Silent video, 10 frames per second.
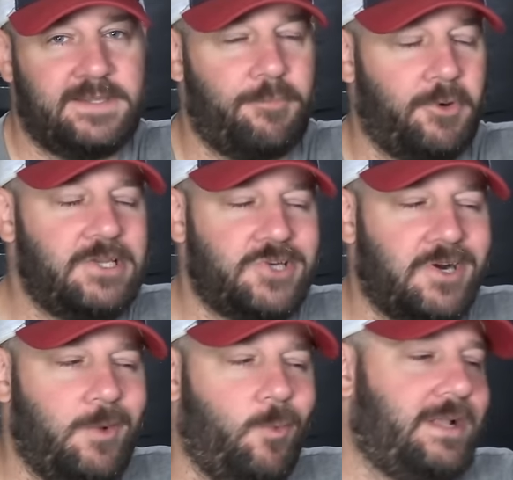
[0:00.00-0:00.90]
I'm pretty
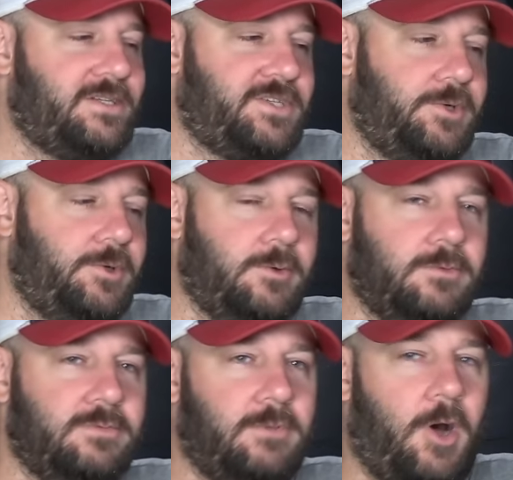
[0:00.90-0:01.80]
sure he went
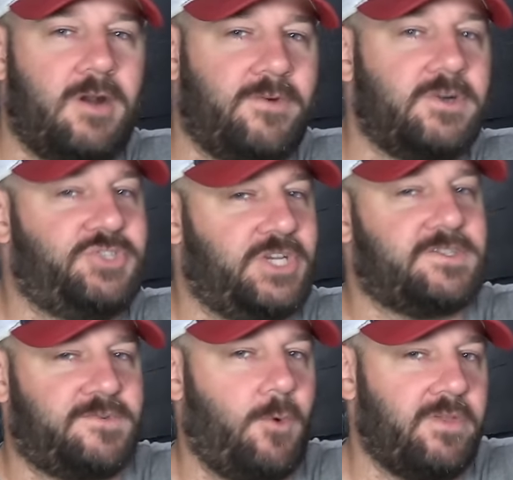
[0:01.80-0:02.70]
to Harvard
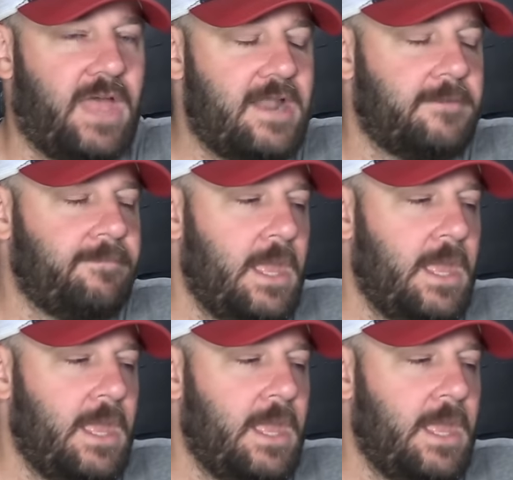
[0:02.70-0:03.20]
just for that.